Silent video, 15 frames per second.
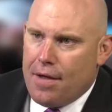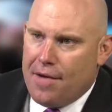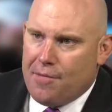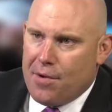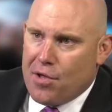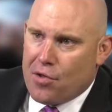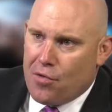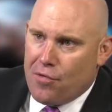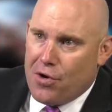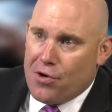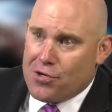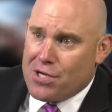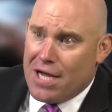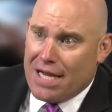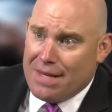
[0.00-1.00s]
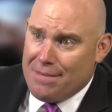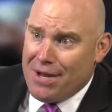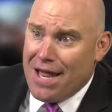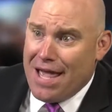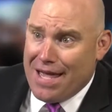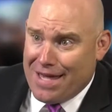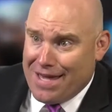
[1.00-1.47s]
Everybody's over here talking
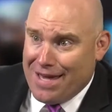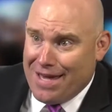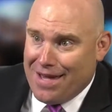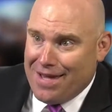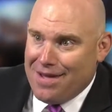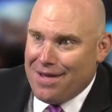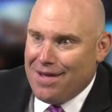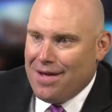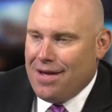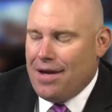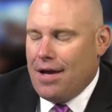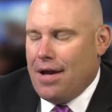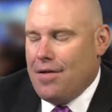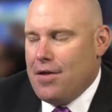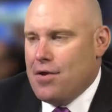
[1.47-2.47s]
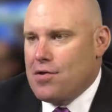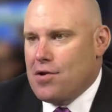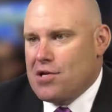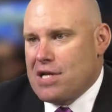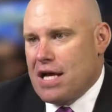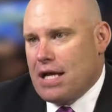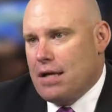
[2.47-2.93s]
about 8K, and then you
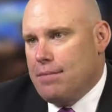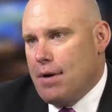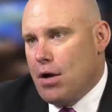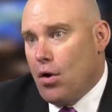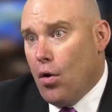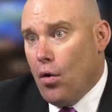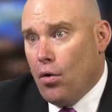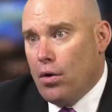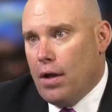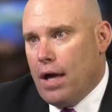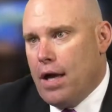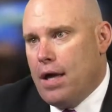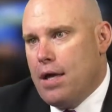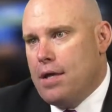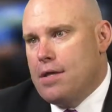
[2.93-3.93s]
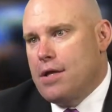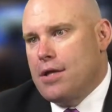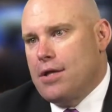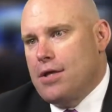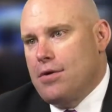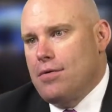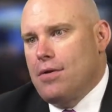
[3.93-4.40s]
start talking about OLEDs
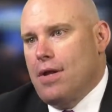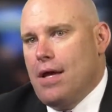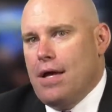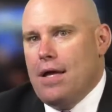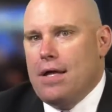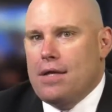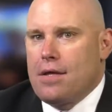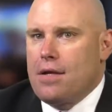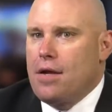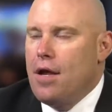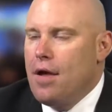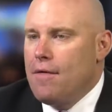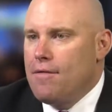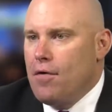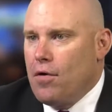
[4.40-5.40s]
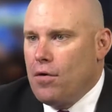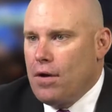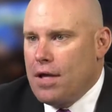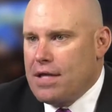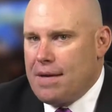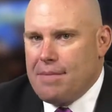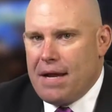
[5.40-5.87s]
and QLEDs and full
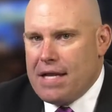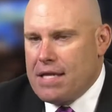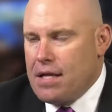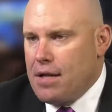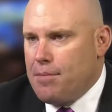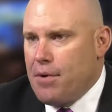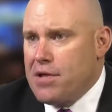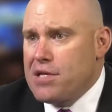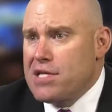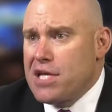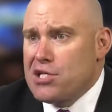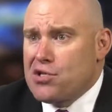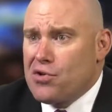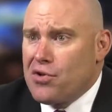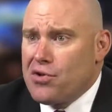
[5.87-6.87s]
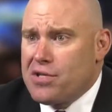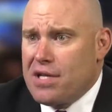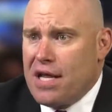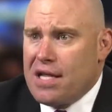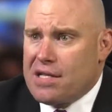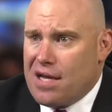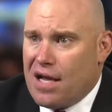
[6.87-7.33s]
LEDs. I mean, I did a presentation earlier
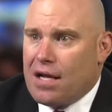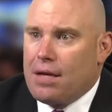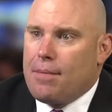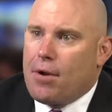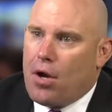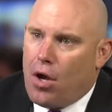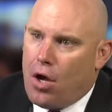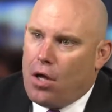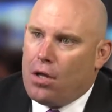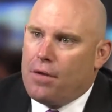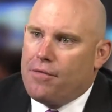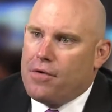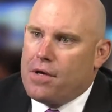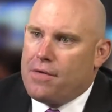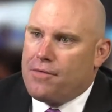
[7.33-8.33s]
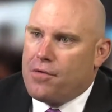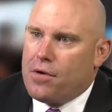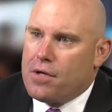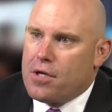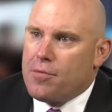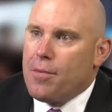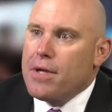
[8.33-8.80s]
today talking about all of the
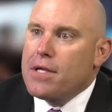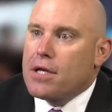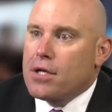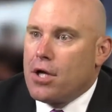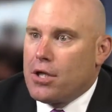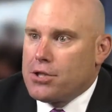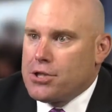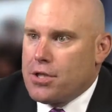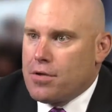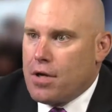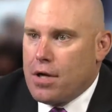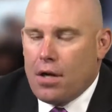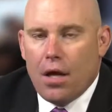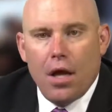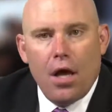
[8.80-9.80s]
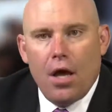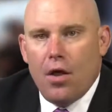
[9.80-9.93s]
different display technologies, right?